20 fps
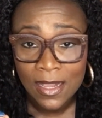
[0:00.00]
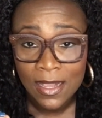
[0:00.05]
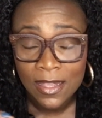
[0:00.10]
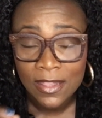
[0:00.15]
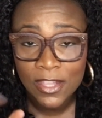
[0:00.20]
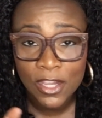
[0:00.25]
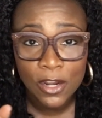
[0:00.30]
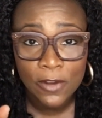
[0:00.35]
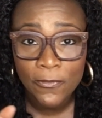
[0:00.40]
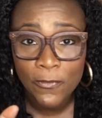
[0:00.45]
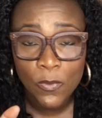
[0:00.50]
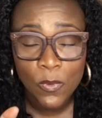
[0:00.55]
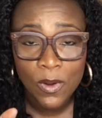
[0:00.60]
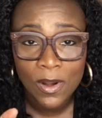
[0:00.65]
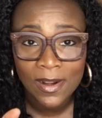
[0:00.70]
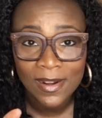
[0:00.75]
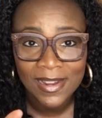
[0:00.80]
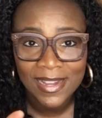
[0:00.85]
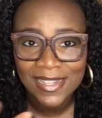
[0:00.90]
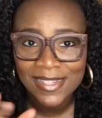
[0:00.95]

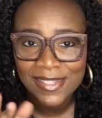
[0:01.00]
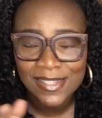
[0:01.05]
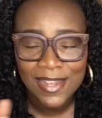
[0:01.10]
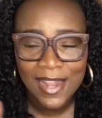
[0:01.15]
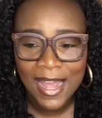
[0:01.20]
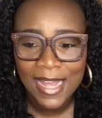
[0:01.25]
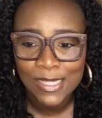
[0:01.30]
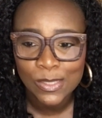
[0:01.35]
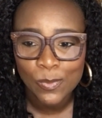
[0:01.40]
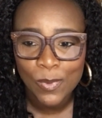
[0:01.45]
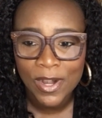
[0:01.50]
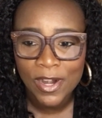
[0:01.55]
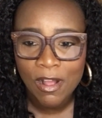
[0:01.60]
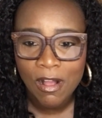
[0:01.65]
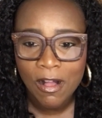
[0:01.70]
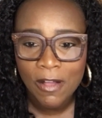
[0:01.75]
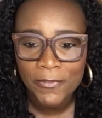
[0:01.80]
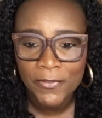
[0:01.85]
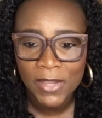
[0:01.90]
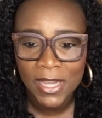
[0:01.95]
Therefore, it slides right
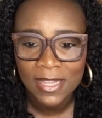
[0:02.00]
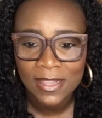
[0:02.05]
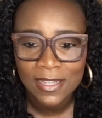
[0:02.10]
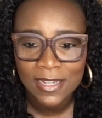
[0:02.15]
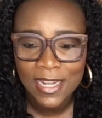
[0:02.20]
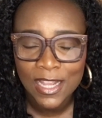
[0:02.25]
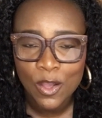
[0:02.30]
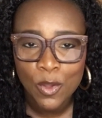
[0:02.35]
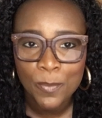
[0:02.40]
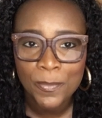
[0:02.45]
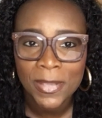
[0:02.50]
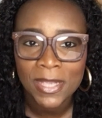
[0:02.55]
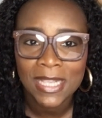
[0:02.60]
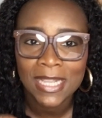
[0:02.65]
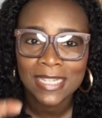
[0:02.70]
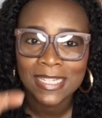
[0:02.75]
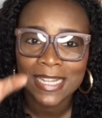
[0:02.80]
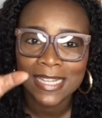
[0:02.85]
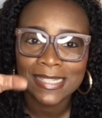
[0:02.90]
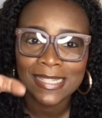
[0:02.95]
off and the nail,
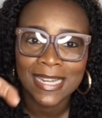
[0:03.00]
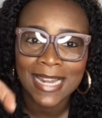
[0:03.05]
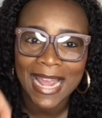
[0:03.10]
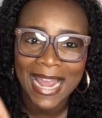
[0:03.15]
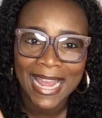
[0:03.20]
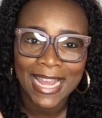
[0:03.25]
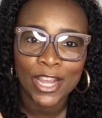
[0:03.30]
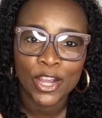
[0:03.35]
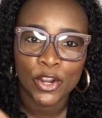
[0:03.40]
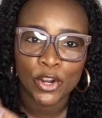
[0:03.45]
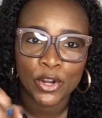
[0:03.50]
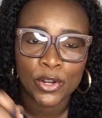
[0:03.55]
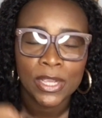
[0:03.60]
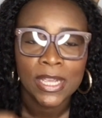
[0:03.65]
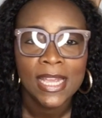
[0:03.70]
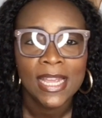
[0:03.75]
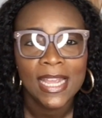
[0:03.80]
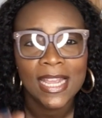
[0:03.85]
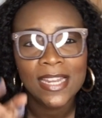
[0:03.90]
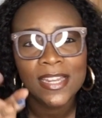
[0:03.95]
it doesn't anchor.
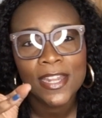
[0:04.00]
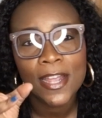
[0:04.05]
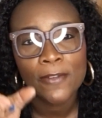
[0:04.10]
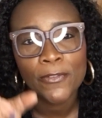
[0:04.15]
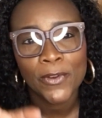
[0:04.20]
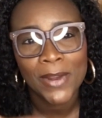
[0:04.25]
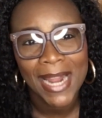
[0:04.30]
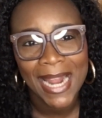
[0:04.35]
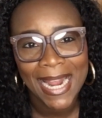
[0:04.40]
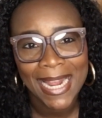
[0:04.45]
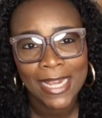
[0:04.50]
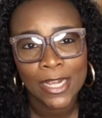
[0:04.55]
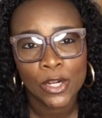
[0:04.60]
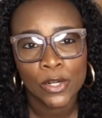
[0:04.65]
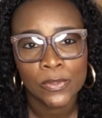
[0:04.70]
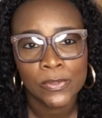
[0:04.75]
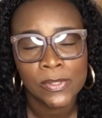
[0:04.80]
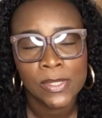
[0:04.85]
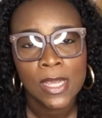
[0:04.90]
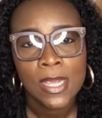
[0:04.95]
It never
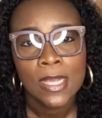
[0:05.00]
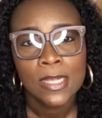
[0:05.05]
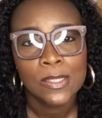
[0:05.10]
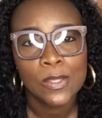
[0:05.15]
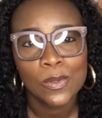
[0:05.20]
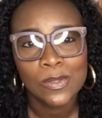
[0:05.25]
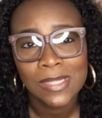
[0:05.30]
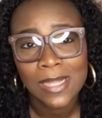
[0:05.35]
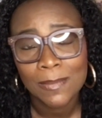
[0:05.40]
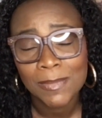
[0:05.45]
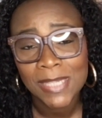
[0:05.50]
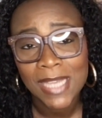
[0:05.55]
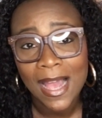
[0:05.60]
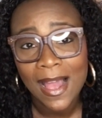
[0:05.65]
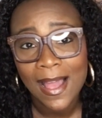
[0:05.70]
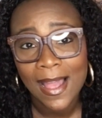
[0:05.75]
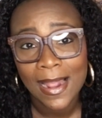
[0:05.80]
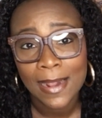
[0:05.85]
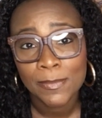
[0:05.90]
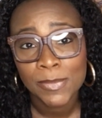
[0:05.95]
anchors. So
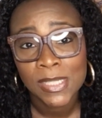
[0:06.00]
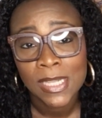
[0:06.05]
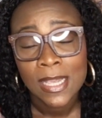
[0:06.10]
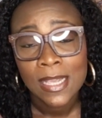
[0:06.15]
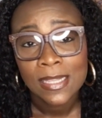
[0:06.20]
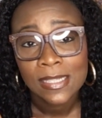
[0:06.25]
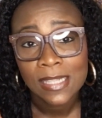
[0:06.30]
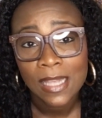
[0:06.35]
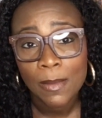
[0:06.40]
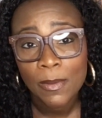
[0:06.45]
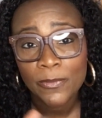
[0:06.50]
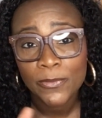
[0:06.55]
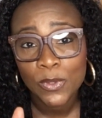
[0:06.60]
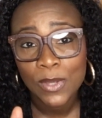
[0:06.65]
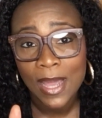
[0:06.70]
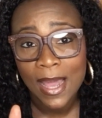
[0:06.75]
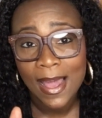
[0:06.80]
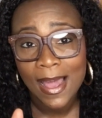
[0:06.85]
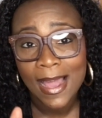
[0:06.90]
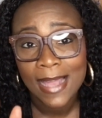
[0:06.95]
sometimes, some of you
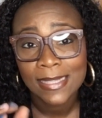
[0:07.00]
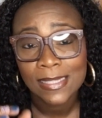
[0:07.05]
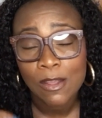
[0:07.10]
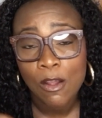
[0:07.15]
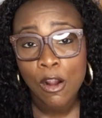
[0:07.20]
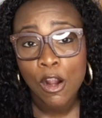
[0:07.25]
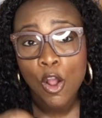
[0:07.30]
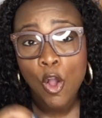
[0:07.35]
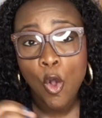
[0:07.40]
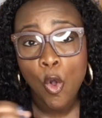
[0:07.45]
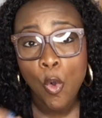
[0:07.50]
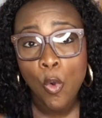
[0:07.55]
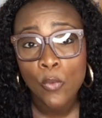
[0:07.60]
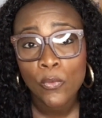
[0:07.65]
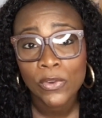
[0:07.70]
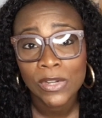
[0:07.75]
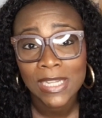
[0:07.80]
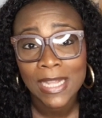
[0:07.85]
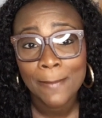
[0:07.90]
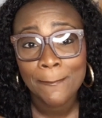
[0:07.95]
guys are
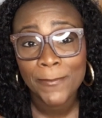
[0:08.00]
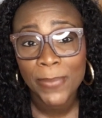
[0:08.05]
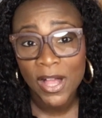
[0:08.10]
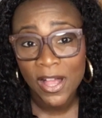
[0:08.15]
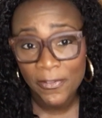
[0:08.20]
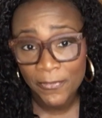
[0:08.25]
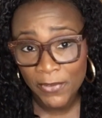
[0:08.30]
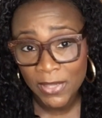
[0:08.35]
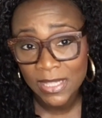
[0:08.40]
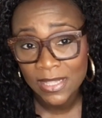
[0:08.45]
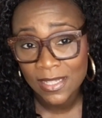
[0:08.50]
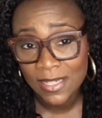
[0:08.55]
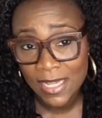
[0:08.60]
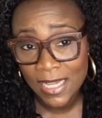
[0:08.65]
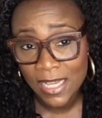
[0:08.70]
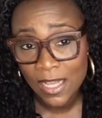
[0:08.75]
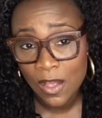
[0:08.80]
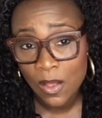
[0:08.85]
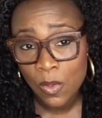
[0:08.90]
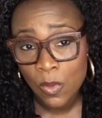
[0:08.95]
overly buffing the
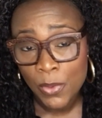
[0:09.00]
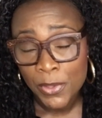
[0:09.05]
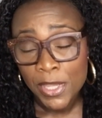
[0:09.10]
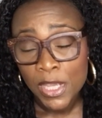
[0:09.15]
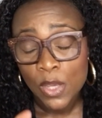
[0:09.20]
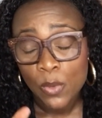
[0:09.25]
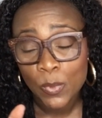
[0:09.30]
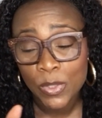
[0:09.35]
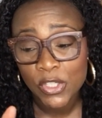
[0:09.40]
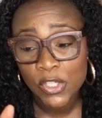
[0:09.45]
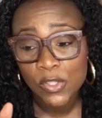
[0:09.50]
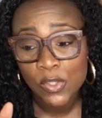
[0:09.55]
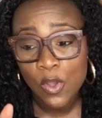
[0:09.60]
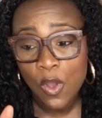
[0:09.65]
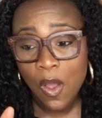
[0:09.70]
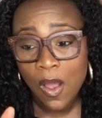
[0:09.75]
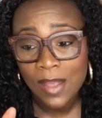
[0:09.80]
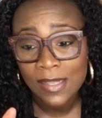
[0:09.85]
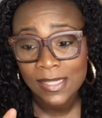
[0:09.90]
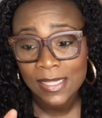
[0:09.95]
nail, which is
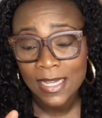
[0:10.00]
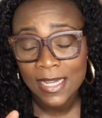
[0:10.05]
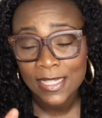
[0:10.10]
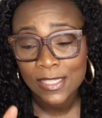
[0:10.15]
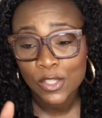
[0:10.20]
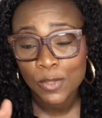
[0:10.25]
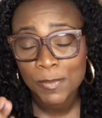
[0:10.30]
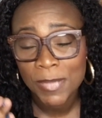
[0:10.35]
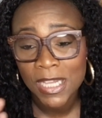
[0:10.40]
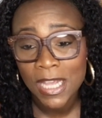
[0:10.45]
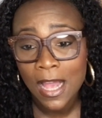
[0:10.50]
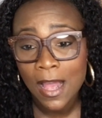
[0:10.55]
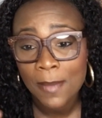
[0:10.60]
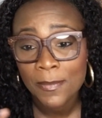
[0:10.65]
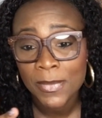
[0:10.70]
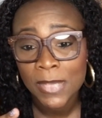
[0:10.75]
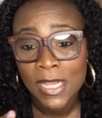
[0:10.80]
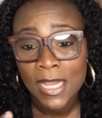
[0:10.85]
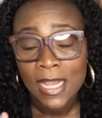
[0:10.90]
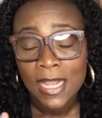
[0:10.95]
causing it to
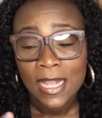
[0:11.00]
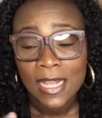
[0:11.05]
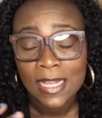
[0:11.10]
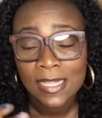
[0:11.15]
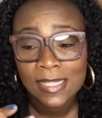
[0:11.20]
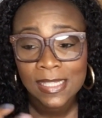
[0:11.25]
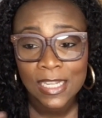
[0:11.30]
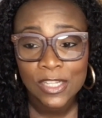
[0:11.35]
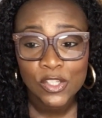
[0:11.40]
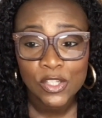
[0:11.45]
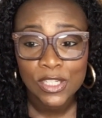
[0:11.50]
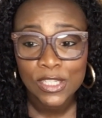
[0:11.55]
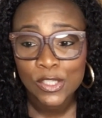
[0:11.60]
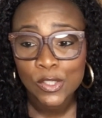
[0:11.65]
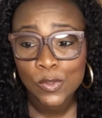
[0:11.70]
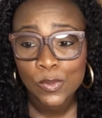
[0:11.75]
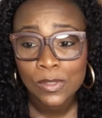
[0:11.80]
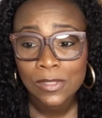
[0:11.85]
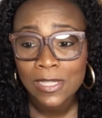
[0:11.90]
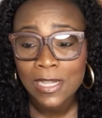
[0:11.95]
become essentially
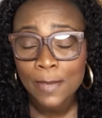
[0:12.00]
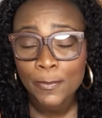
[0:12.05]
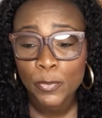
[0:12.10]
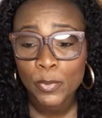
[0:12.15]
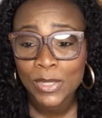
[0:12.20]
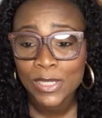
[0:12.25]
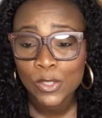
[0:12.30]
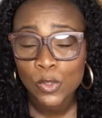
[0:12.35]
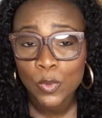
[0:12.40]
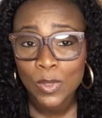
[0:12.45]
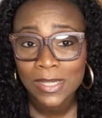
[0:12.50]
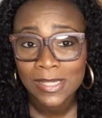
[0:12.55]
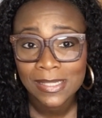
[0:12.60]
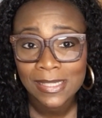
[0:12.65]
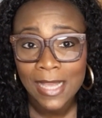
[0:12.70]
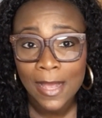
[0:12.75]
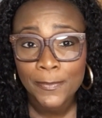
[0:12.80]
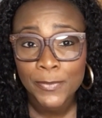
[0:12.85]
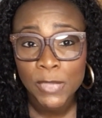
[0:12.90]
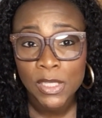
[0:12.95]
too slippery to
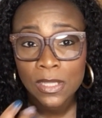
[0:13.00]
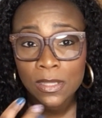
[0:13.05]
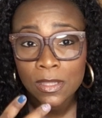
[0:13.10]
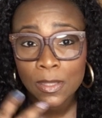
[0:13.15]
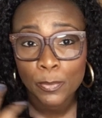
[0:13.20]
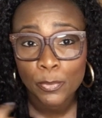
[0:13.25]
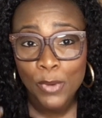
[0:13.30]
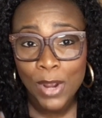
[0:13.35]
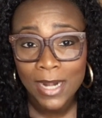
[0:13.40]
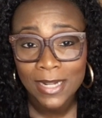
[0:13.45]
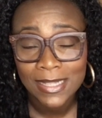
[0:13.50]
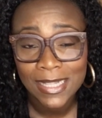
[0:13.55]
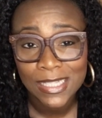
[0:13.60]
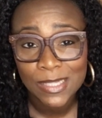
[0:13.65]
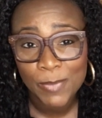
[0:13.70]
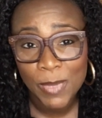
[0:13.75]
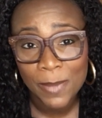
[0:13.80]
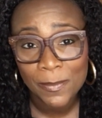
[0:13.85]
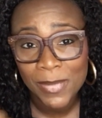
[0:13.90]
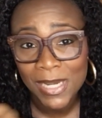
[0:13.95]
accept the product that's
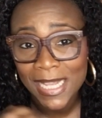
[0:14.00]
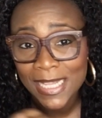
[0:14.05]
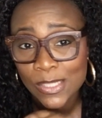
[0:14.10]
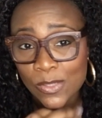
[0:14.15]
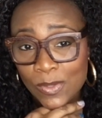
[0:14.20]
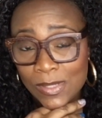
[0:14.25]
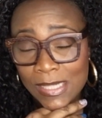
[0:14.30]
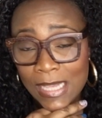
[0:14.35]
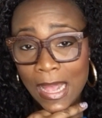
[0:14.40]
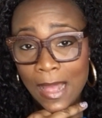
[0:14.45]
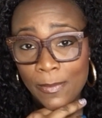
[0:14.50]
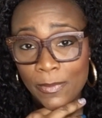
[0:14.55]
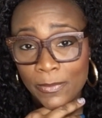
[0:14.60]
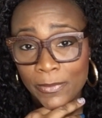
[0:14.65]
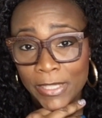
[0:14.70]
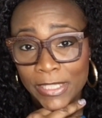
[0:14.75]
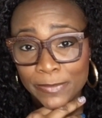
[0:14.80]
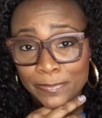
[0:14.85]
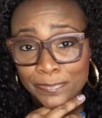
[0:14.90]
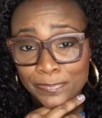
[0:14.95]
being placed on top of
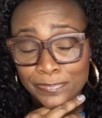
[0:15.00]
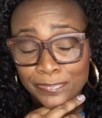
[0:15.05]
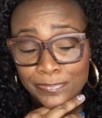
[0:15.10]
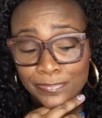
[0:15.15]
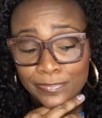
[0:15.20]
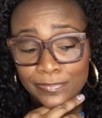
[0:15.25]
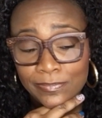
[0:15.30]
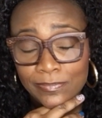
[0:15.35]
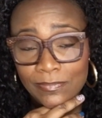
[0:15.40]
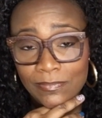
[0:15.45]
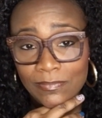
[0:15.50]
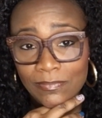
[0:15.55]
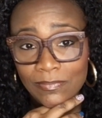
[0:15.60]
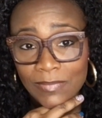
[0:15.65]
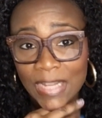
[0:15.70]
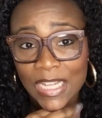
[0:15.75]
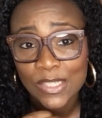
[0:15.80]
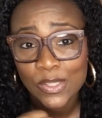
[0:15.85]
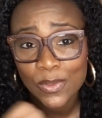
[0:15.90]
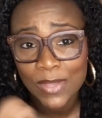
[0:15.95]
it.
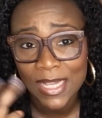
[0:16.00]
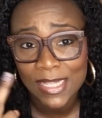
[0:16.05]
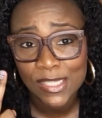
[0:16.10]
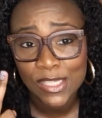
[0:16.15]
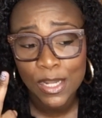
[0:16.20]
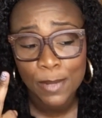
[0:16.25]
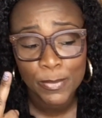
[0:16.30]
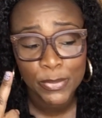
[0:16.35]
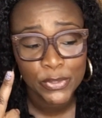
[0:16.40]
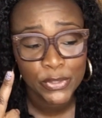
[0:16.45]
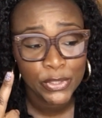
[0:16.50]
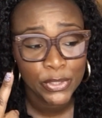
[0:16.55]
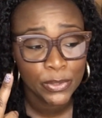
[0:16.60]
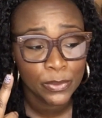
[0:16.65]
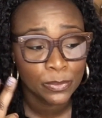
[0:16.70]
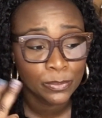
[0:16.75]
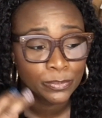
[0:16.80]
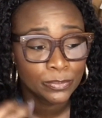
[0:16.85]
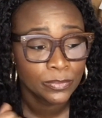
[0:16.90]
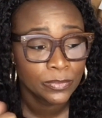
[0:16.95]
So that's number 2.
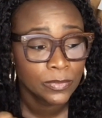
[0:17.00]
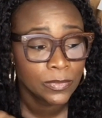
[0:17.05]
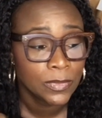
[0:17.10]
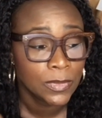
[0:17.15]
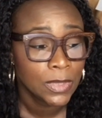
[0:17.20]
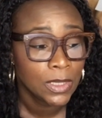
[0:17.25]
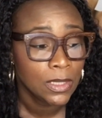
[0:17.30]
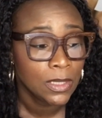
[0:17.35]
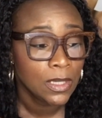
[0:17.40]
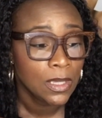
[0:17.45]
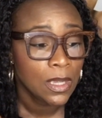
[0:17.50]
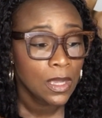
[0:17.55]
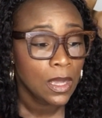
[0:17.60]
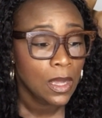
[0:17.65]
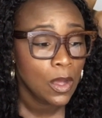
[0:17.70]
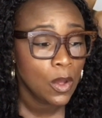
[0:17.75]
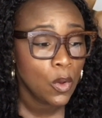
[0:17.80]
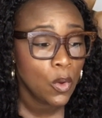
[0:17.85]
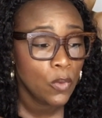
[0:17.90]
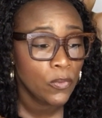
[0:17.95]

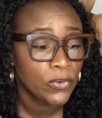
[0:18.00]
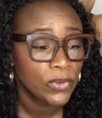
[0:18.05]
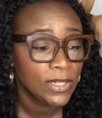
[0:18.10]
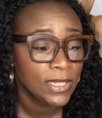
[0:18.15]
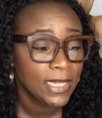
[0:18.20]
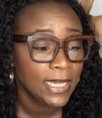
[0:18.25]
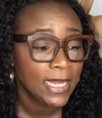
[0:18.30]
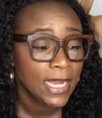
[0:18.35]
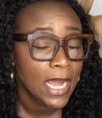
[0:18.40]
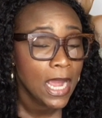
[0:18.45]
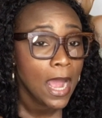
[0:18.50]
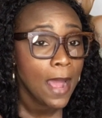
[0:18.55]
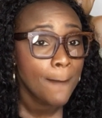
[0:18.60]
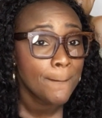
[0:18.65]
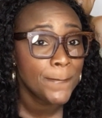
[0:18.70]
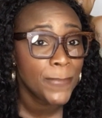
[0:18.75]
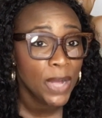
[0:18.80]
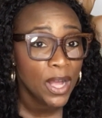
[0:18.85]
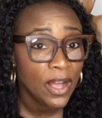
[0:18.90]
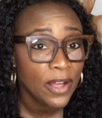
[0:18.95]
Overly
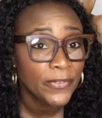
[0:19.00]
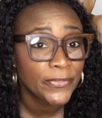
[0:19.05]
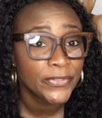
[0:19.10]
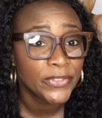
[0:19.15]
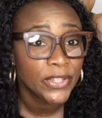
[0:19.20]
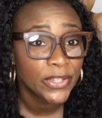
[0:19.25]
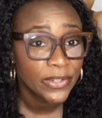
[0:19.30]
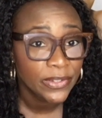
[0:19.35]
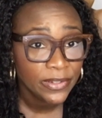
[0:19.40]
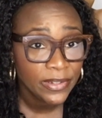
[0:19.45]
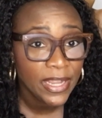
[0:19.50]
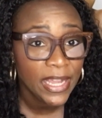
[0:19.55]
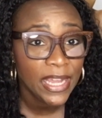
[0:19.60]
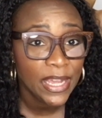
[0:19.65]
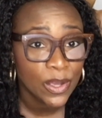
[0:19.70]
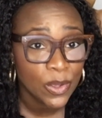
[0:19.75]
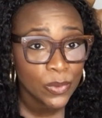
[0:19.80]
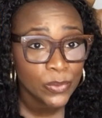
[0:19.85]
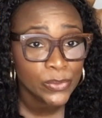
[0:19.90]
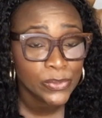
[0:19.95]
buffed
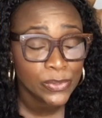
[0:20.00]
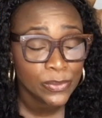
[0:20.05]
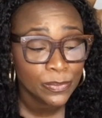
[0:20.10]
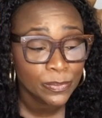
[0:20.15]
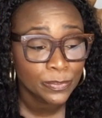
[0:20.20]
nails.